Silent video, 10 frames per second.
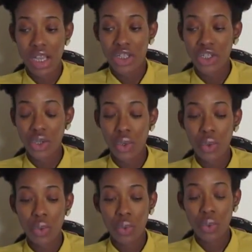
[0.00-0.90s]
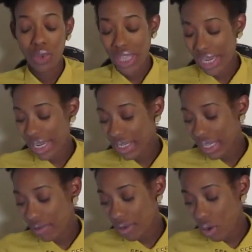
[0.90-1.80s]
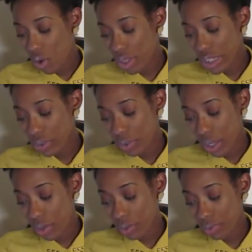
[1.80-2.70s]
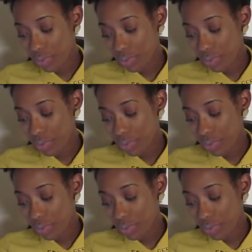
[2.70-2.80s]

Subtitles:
So they didn't leave it on too long.